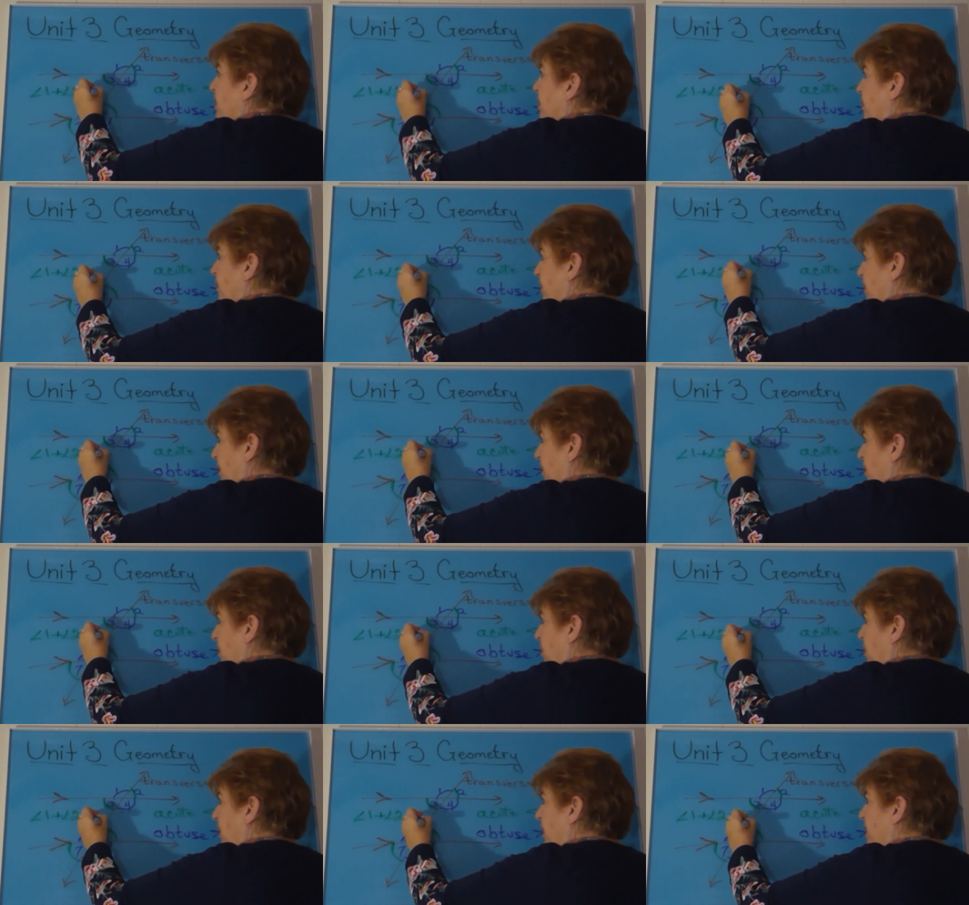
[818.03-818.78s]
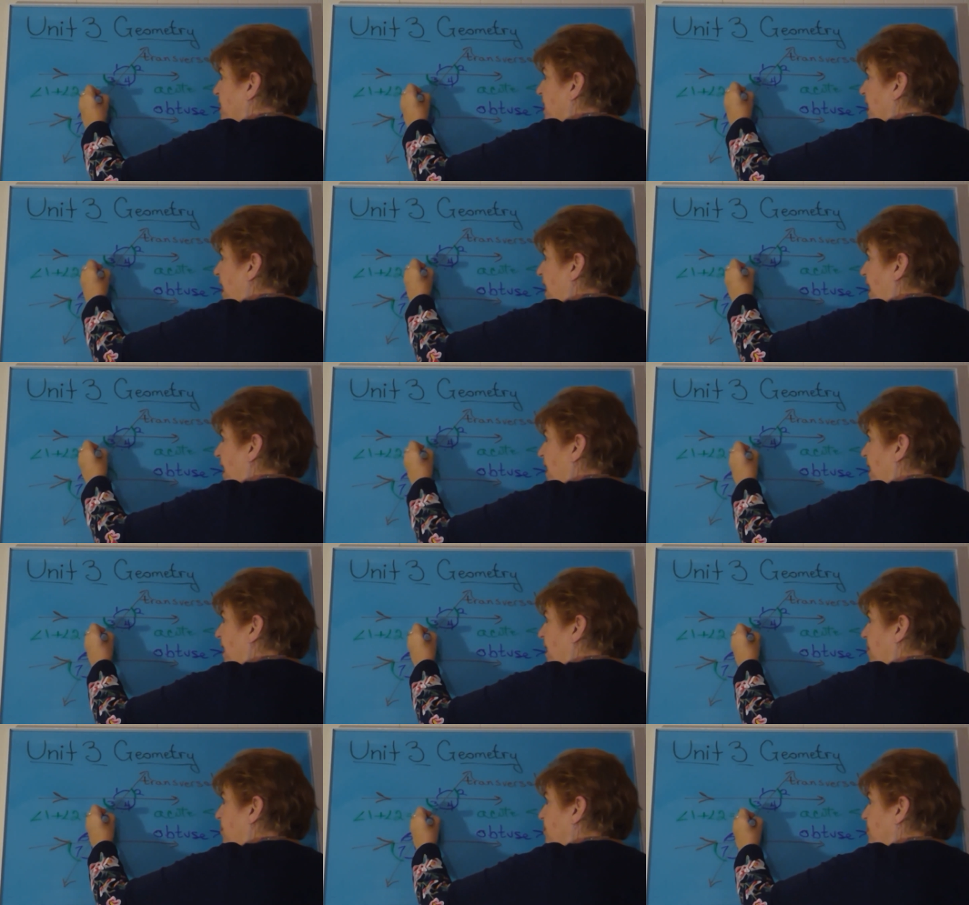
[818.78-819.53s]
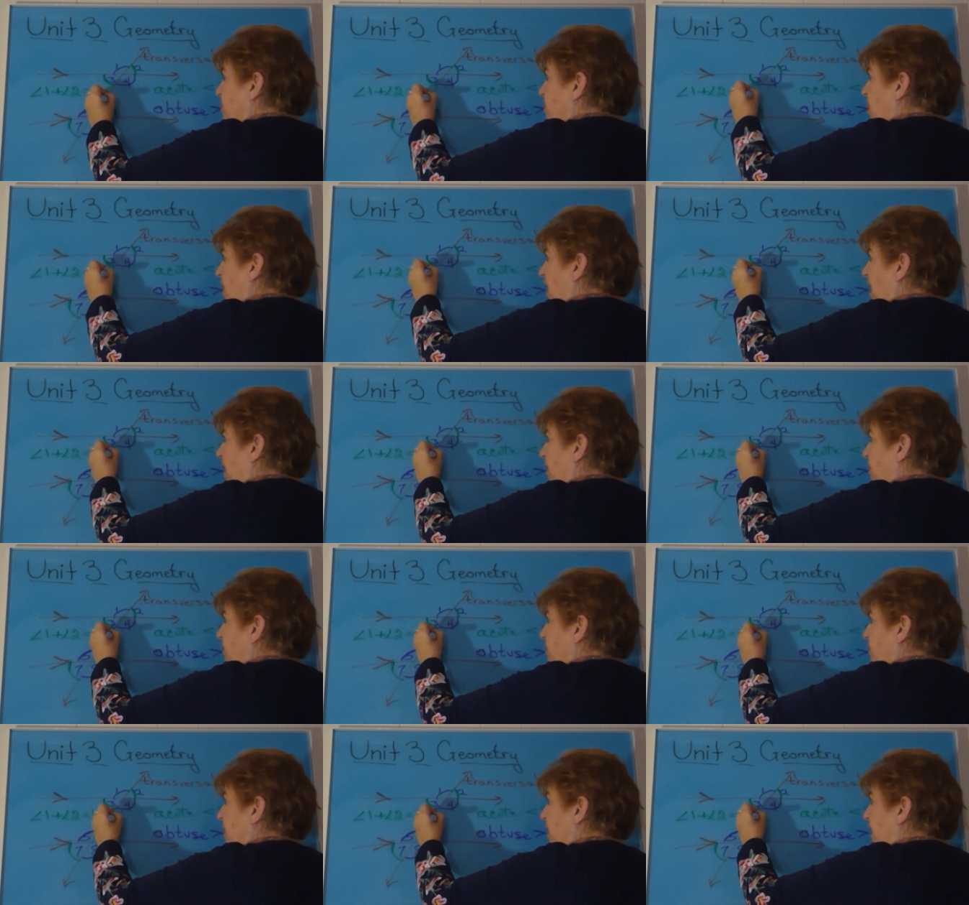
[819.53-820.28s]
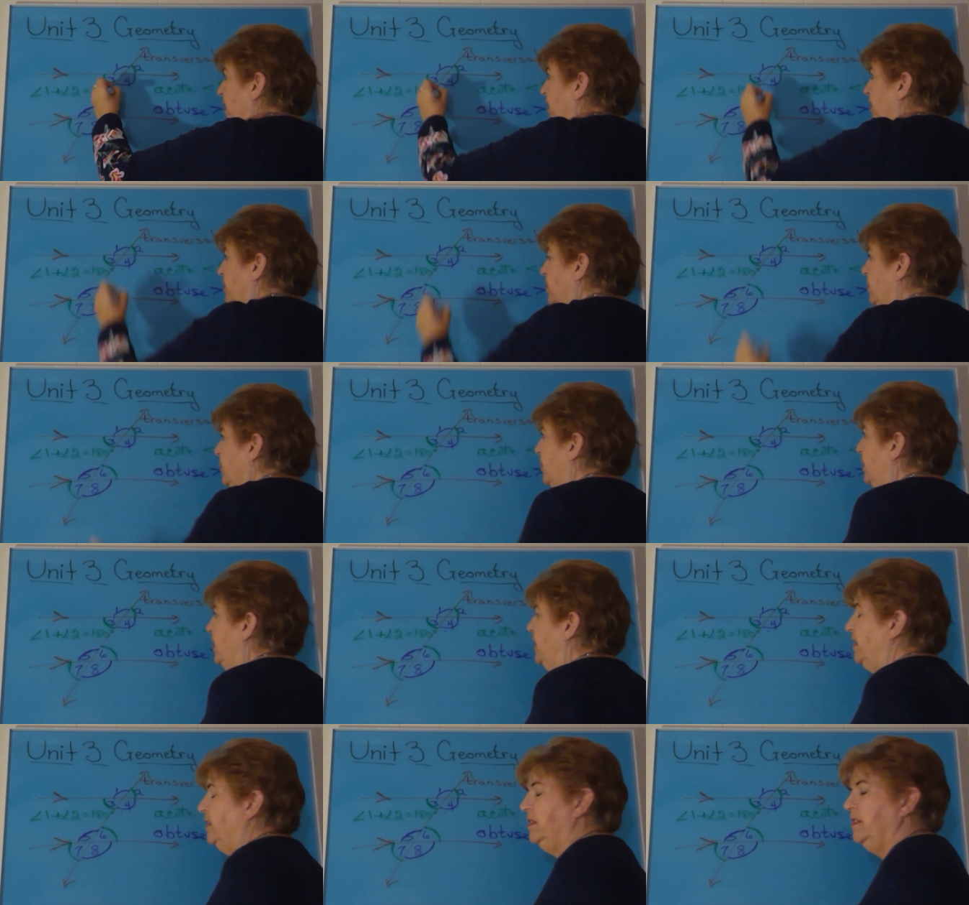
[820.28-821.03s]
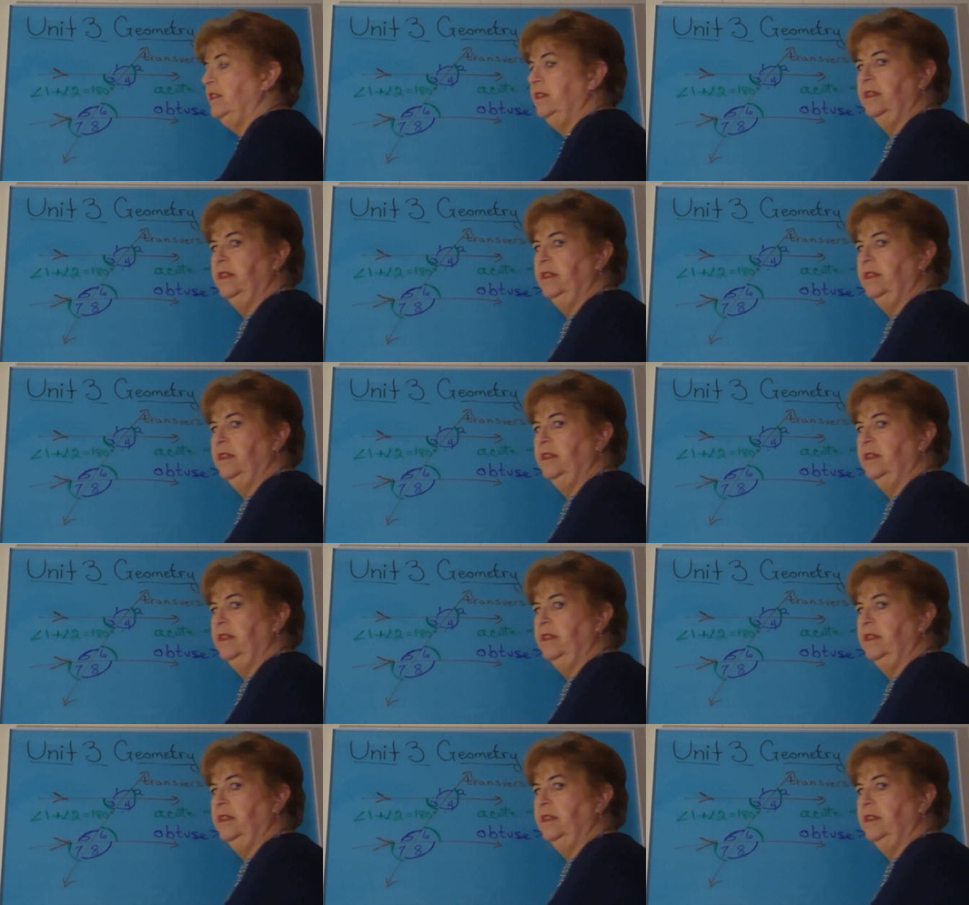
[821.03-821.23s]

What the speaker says: they're going to add up to 180 degrees.